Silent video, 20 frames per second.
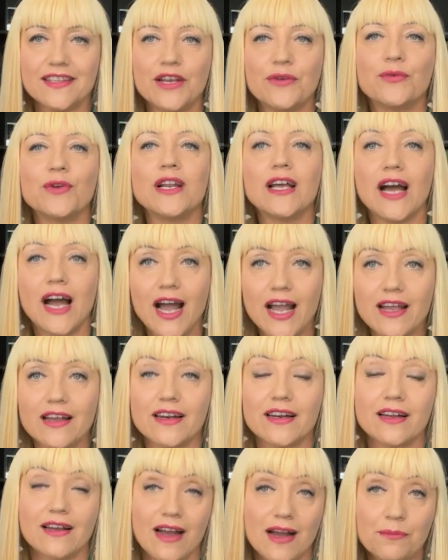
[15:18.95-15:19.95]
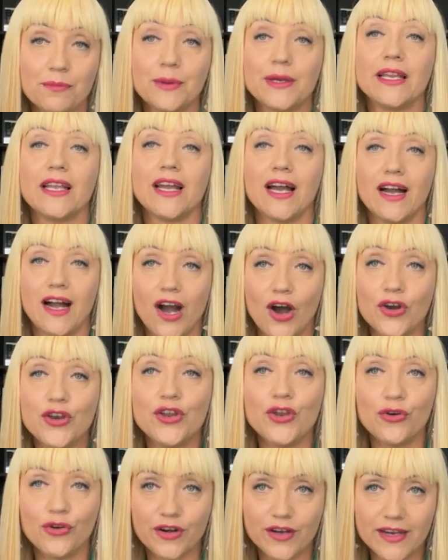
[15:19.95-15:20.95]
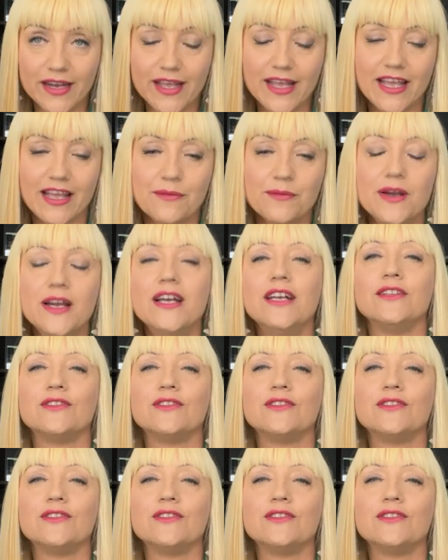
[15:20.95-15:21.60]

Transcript: they will hire a company on your name